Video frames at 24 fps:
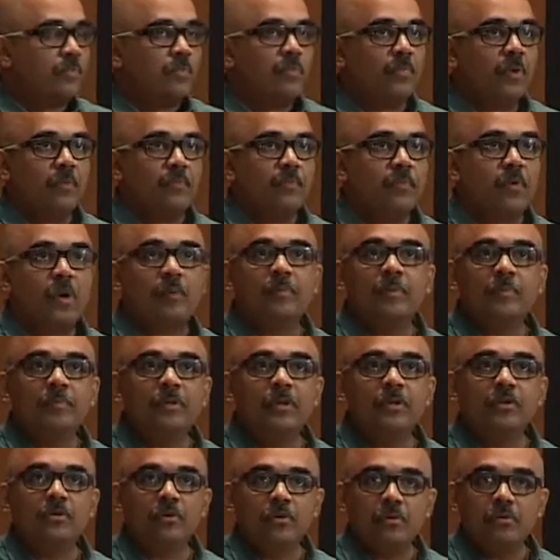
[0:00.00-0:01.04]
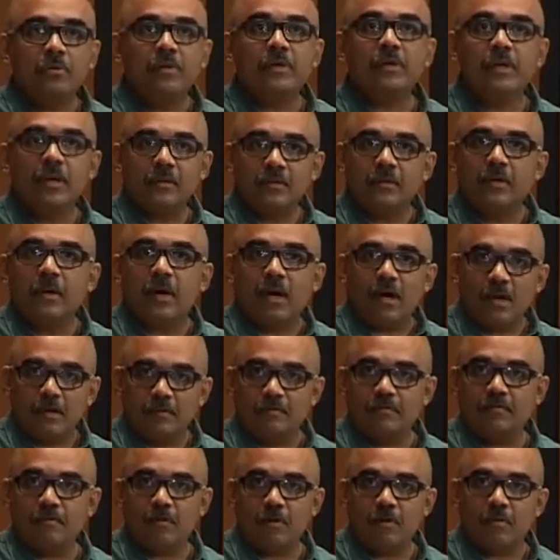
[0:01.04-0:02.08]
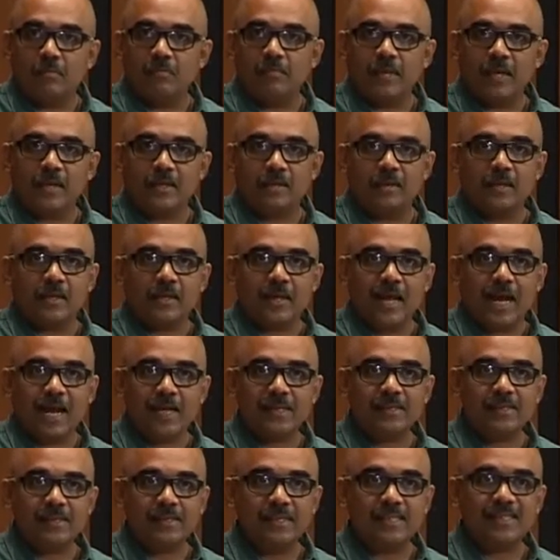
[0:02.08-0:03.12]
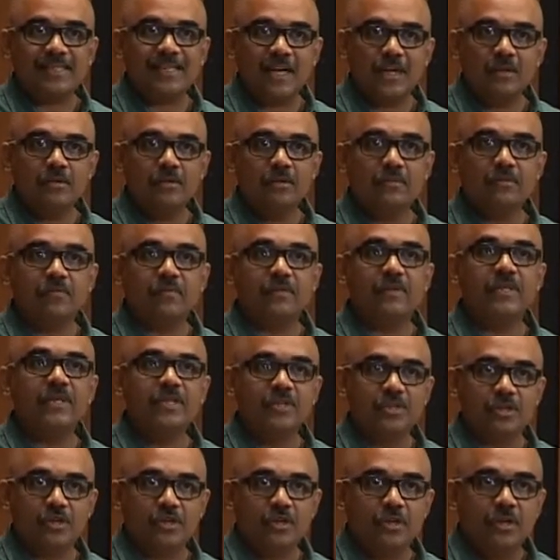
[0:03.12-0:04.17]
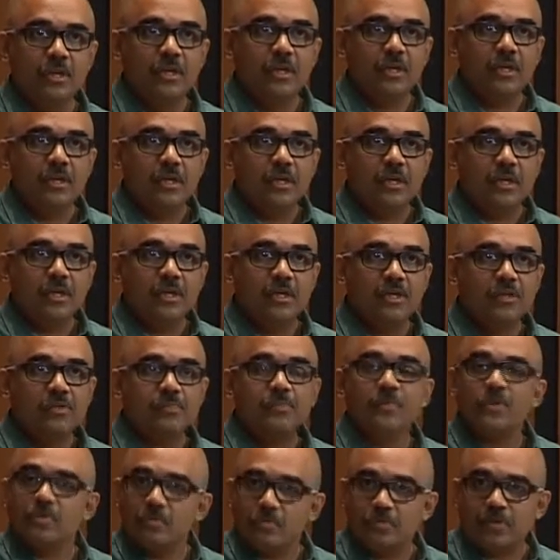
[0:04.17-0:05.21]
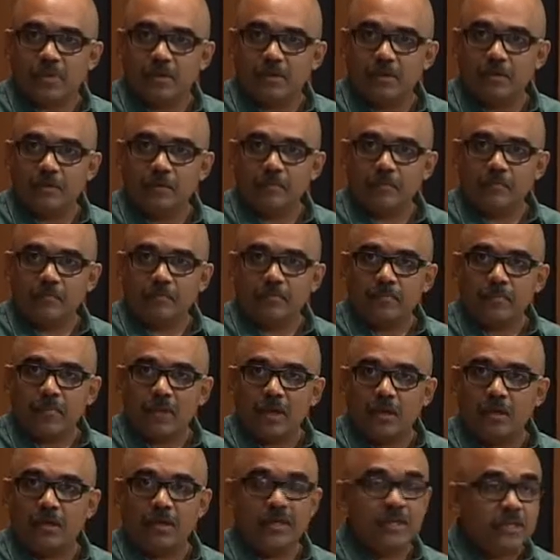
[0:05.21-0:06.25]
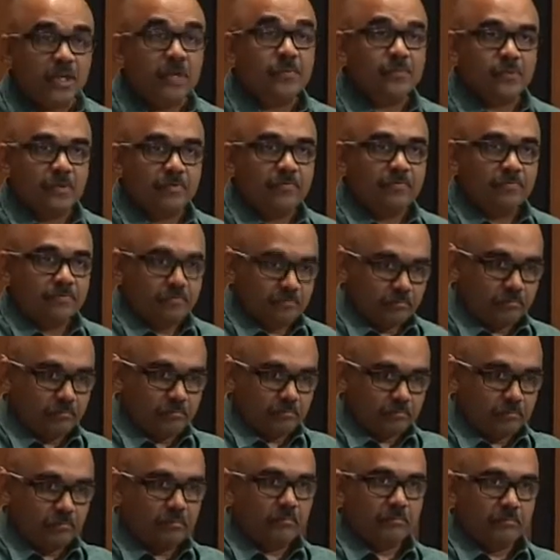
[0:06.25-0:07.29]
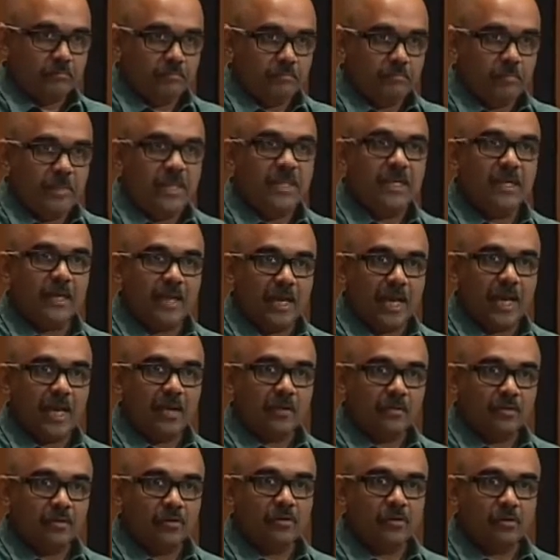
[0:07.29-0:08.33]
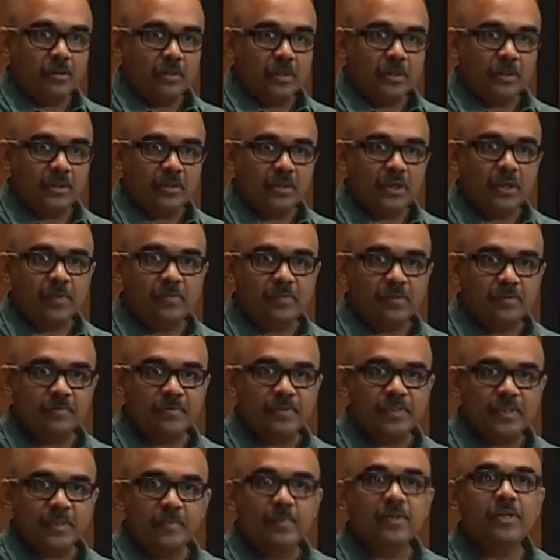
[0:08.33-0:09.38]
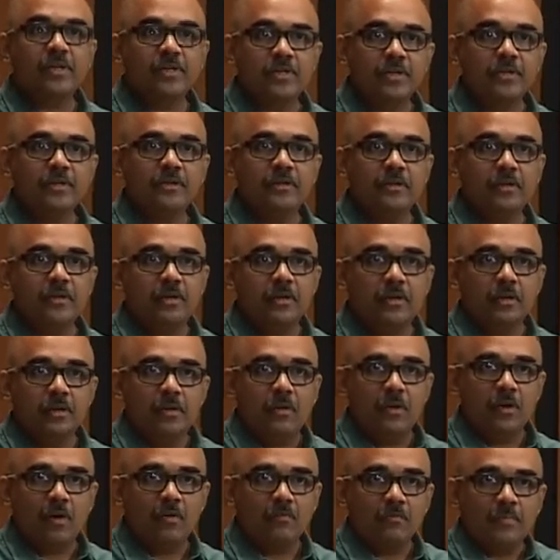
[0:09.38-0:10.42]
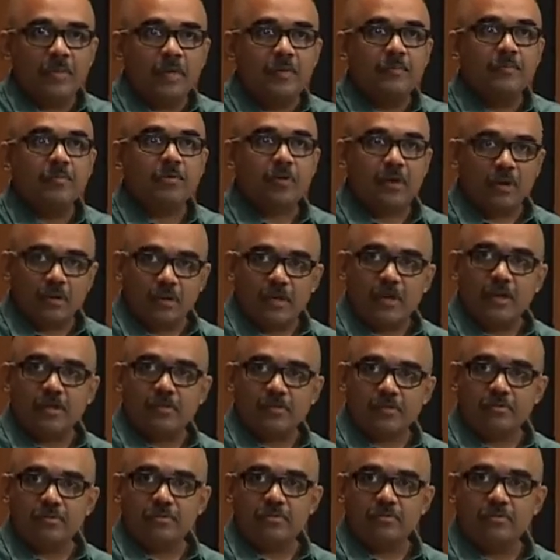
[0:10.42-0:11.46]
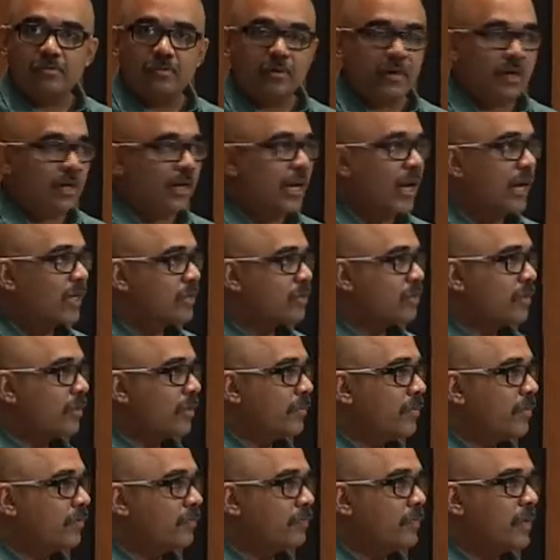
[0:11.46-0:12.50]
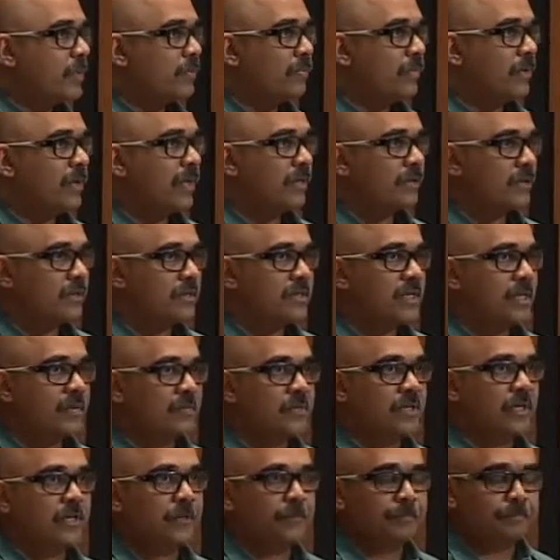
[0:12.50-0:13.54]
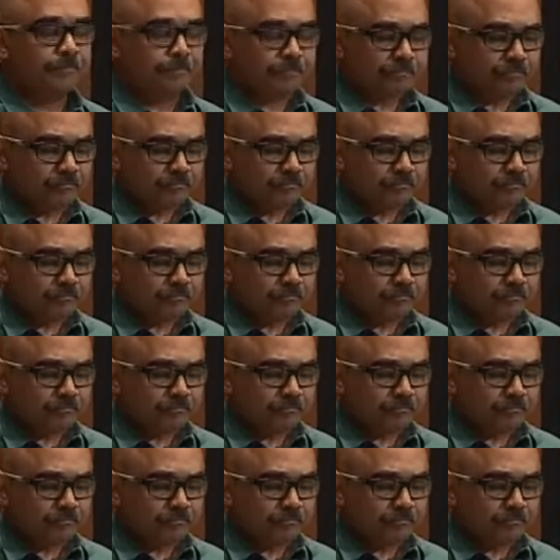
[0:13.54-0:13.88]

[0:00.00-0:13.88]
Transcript: probably the only other art form that has this kind of reach is music, in terms of being in terms of its ability of being broadcast to a large number of people at the same time.